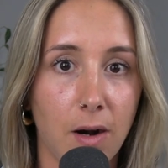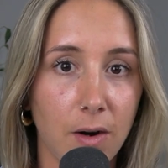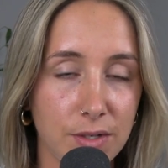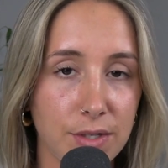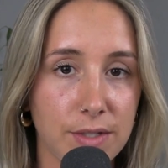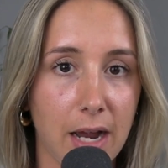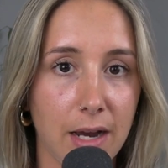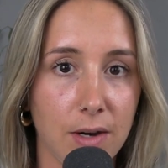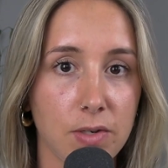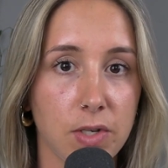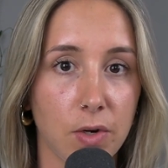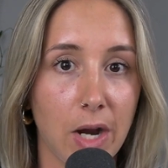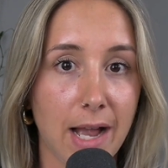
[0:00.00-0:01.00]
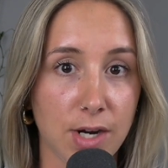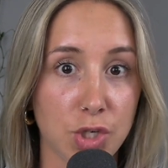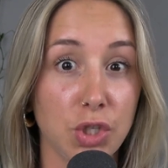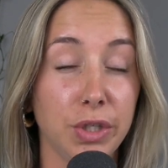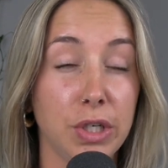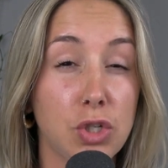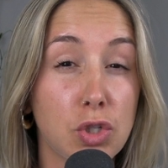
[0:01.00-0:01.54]
our desires are
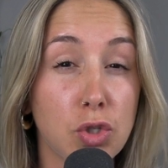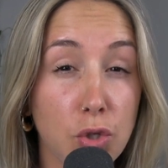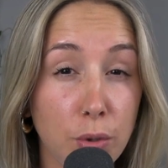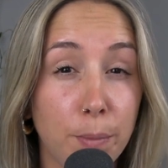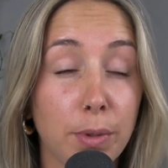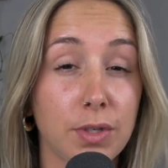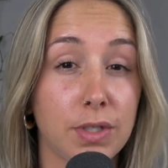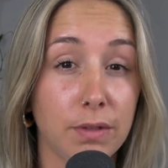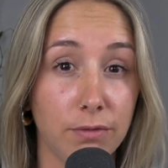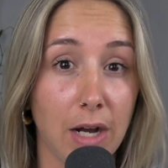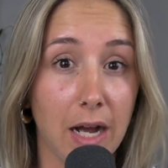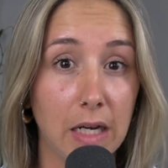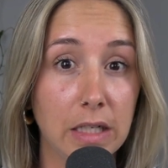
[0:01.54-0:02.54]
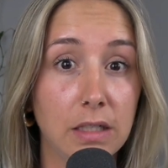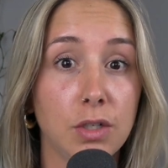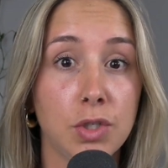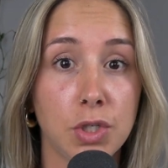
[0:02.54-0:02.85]
actually super divine